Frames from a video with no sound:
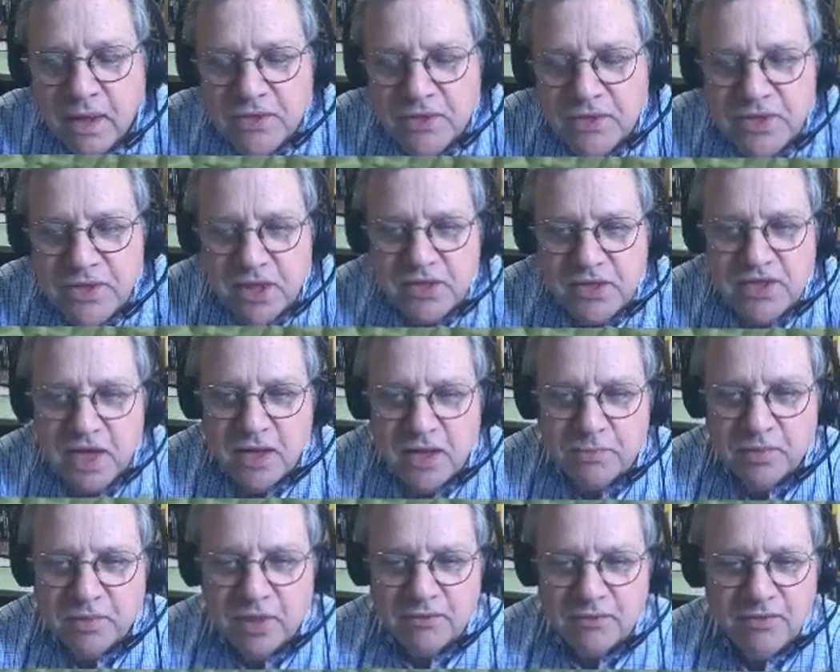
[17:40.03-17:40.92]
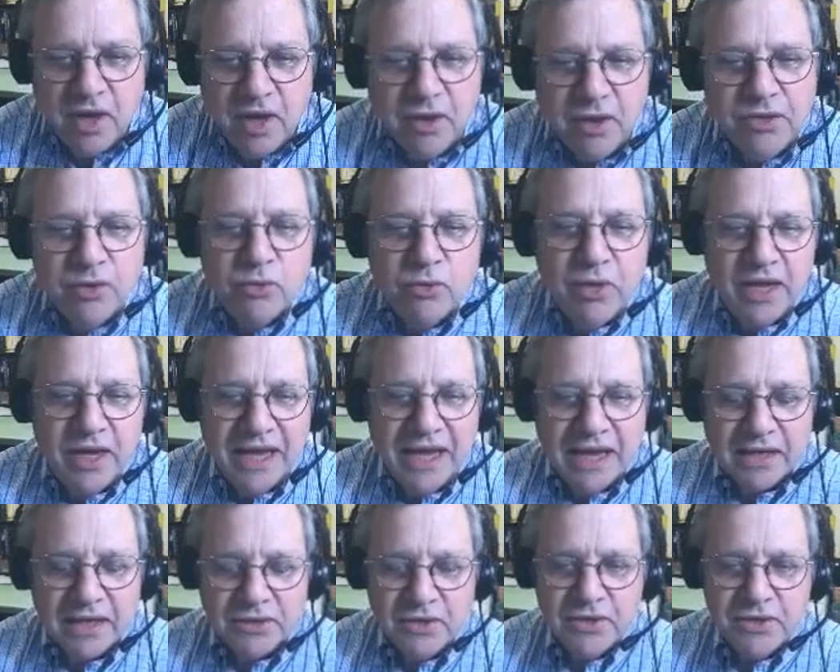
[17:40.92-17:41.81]
Here's an example of other
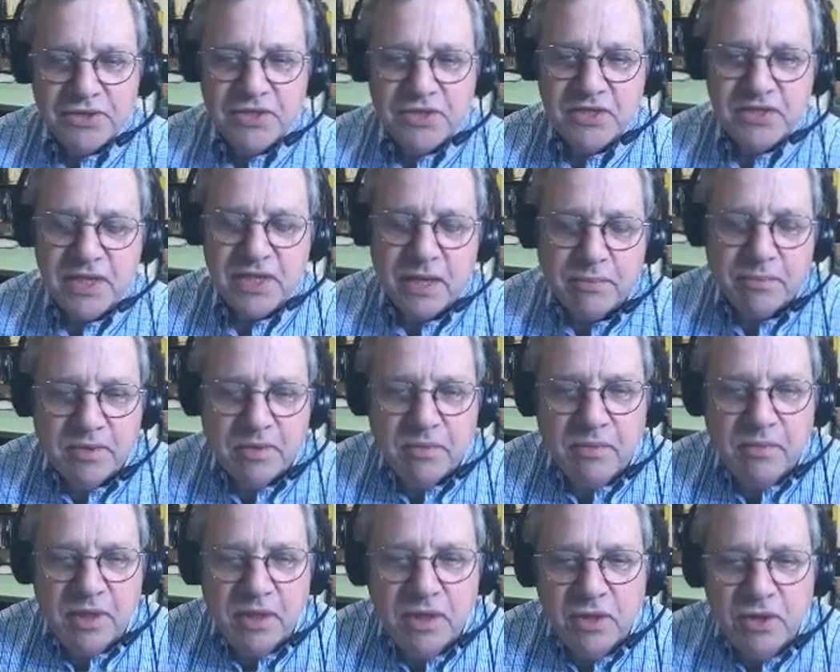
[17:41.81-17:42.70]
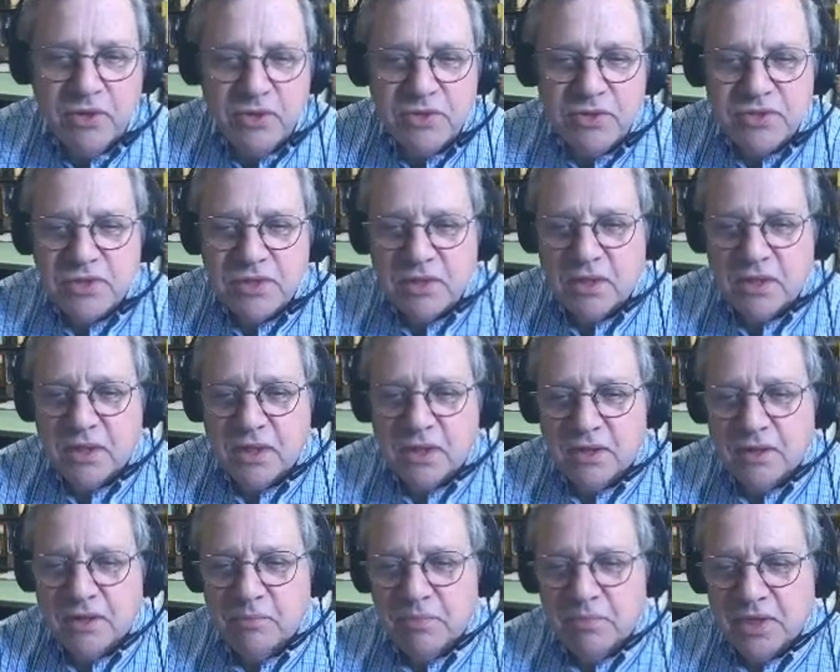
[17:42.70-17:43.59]
reactors. These happen to be used,
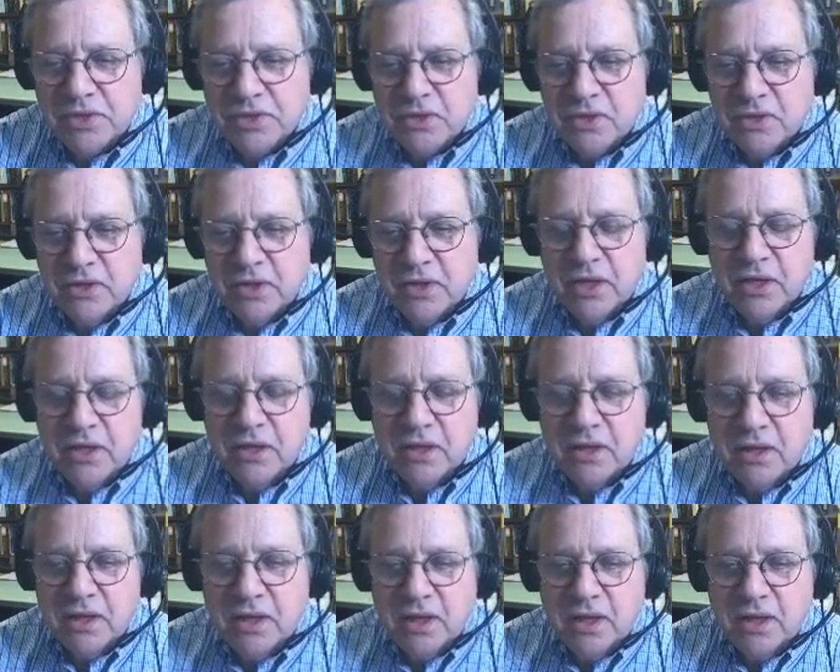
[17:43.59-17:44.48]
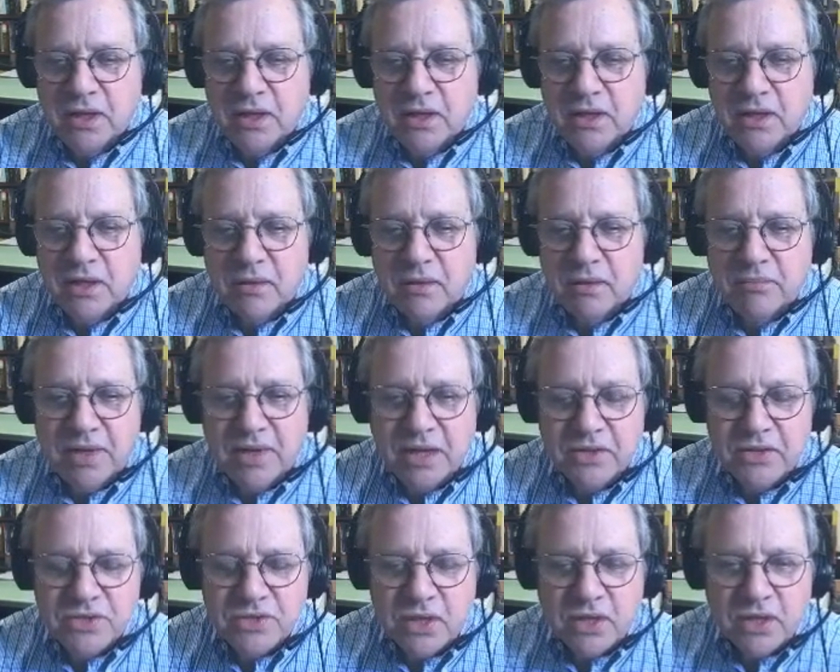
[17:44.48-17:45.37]
uh, they're pictured in, in uh,
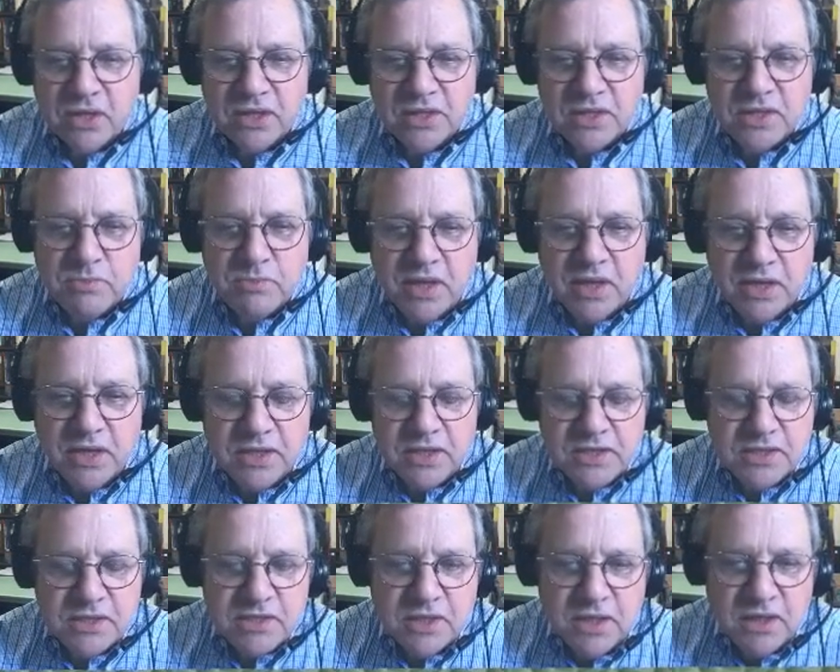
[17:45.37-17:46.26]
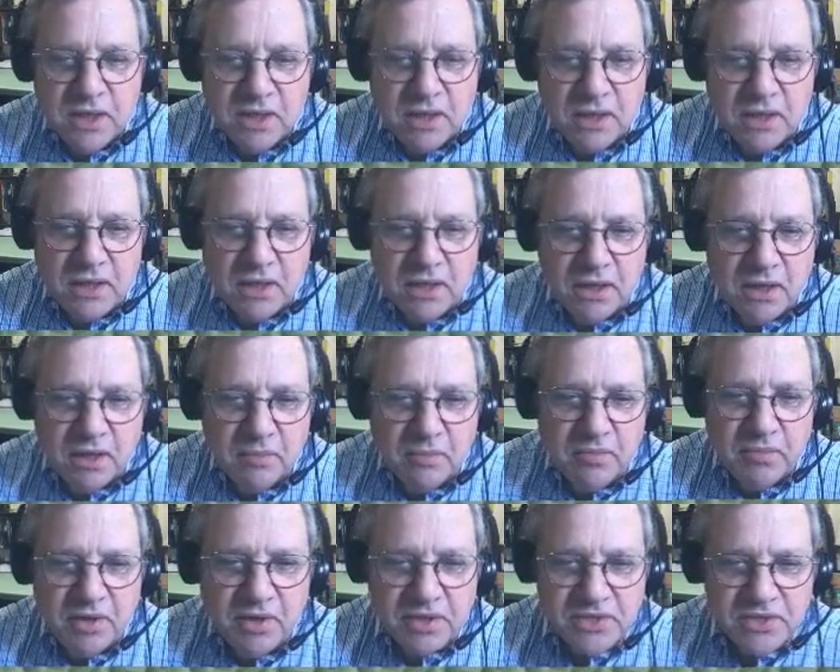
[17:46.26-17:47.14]
biosolids plants,
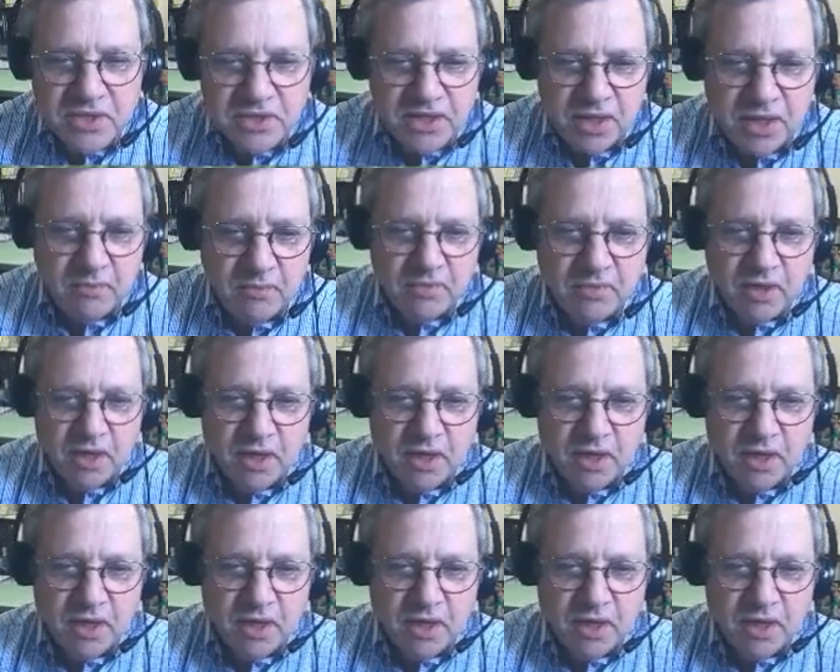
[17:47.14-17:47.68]
uh, but it's the same